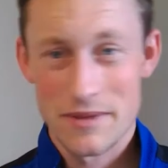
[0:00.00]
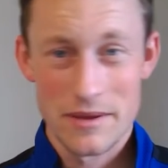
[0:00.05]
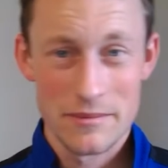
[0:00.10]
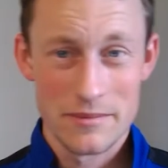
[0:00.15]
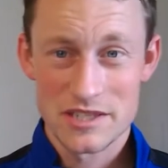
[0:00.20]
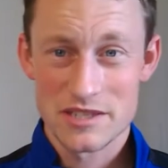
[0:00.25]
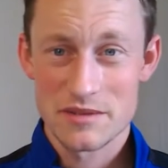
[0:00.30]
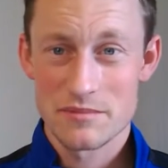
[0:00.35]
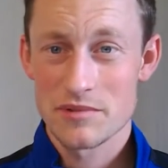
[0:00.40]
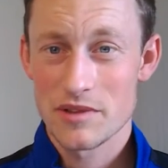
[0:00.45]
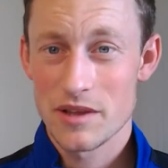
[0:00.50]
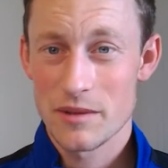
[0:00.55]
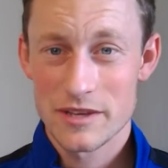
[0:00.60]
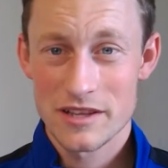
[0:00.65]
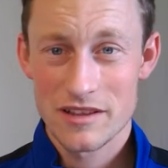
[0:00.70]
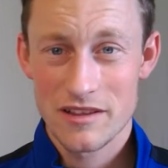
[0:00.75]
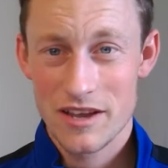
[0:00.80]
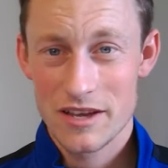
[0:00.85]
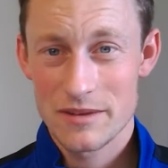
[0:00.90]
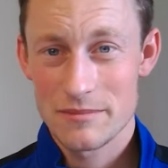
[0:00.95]
Maybe it's a
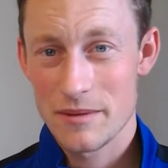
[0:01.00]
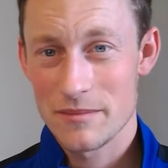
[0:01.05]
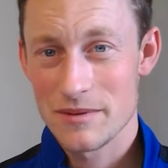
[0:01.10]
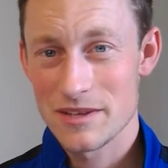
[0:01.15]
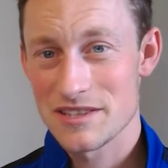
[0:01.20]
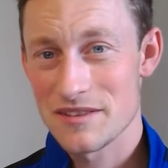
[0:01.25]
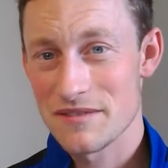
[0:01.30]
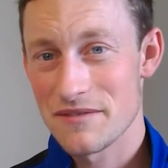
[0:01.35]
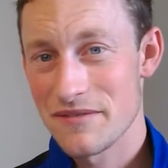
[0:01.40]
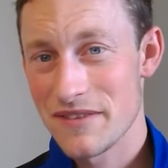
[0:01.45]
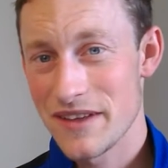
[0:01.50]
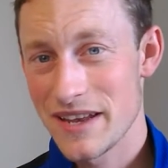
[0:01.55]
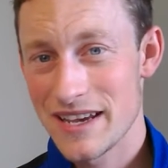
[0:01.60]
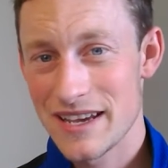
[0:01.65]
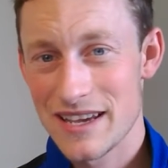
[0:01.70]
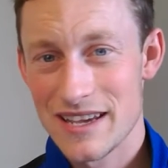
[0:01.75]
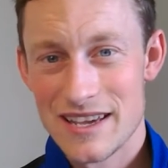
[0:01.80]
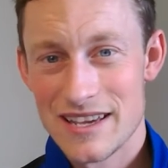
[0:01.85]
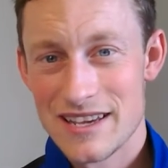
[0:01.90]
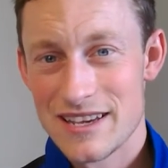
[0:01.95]
plumbing line, maybe it's a
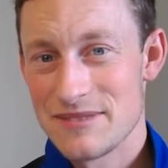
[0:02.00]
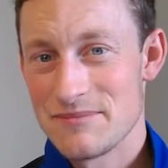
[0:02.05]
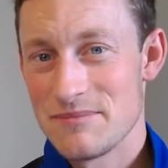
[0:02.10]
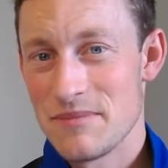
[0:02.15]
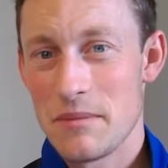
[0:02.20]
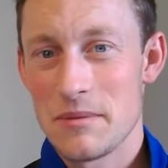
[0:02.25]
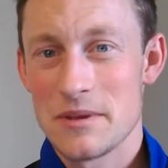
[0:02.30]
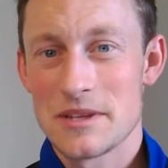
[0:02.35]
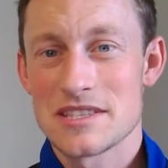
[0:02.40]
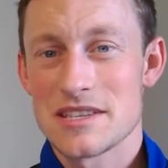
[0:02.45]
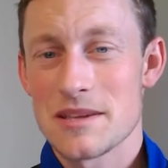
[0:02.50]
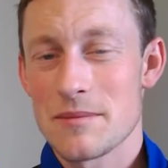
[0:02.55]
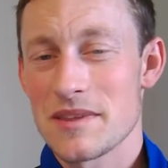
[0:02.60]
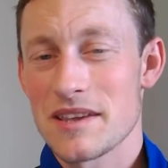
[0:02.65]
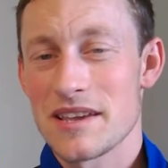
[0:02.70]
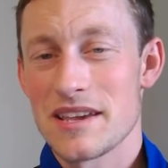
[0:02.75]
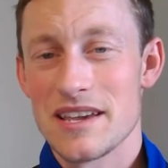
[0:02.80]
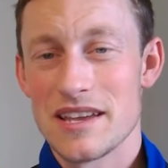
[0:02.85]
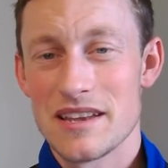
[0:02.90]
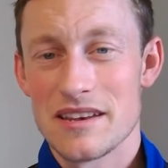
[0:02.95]
fitting, maybe it's
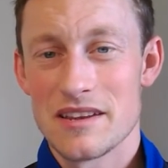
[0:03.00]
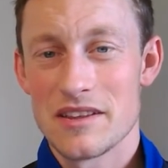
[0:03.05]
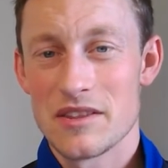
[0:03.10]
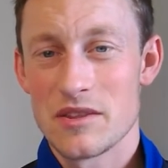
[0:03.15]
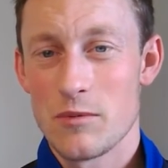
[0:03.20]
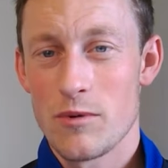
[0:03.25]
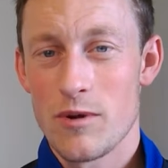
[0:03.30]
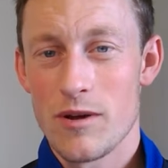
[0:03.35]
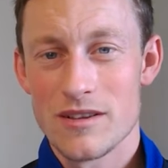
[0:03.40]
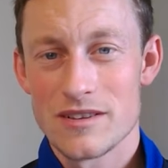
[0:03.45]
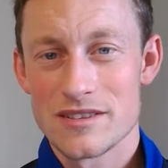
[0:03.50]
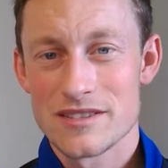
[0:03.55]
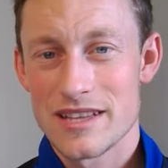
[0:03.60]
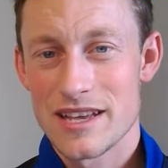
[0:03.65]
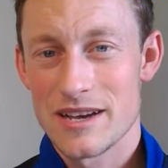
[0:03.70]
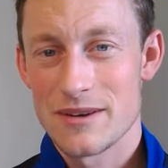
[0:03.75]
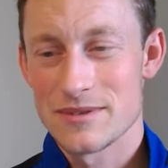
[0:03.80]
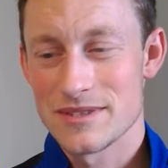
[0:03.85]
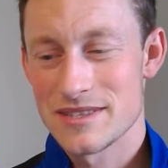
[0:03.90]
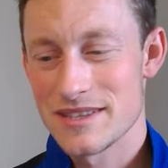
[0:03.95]
something hidden in the walls
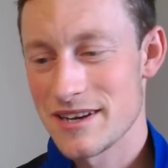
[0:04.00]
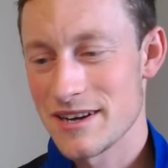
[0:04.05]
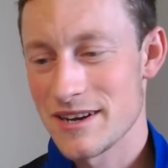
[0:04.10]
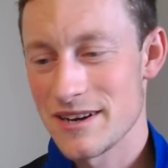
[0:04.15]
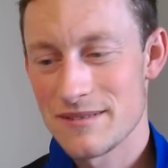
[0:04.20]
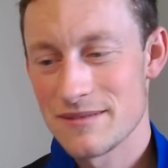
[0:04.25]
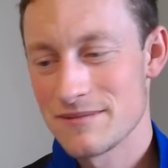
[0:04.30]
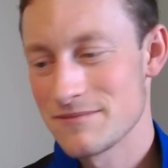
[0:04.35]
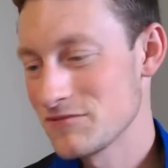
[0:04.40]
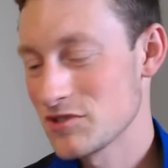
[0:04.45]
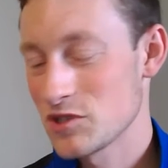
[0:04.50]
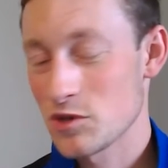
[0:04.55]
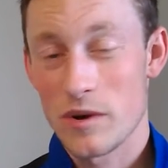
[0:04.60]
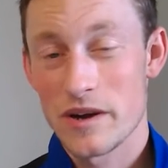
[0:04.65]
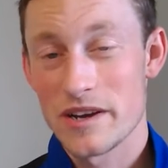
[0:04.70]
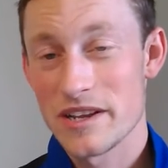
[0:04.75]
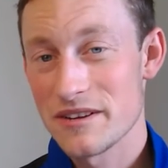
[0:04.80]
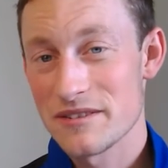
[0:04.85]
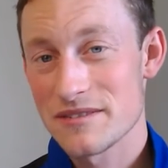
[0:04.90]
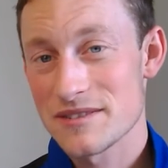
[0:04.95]
that was there
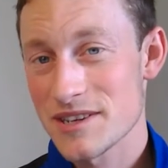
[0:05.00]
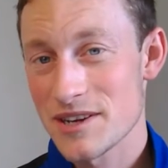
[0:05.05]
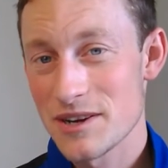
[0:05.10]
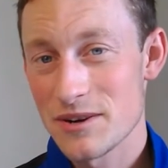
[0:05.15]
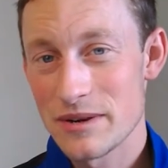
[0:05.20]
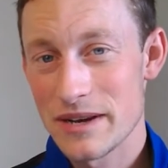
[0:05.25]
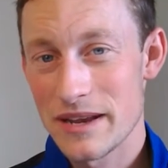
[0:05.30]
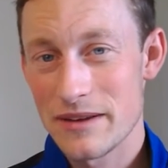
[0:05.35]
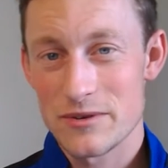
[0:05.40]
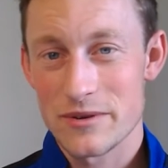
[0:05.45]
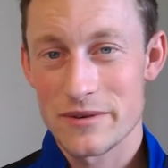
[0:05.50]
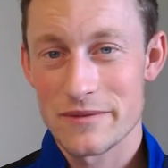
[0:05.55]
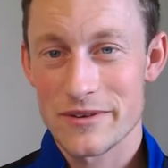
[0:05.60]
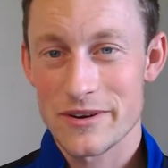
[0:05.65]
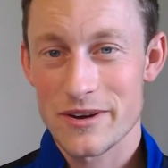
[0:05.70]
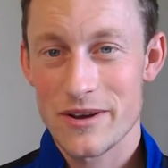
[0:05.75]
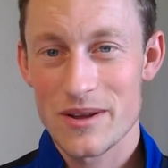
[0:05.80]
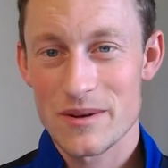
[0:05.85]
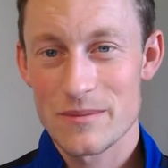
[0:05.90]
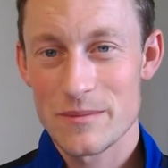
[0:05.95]
20 years ago and everyone
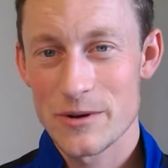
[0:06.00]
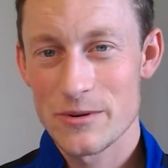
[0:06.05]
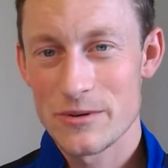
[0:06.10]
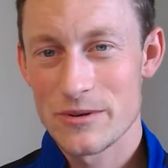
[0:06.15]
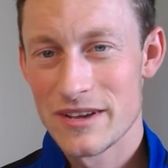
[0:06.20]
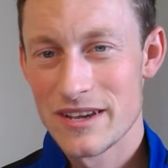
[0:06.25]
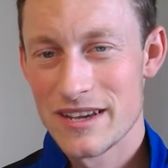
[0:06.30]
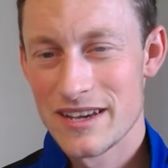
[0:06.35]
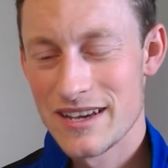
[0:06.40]
forgot about.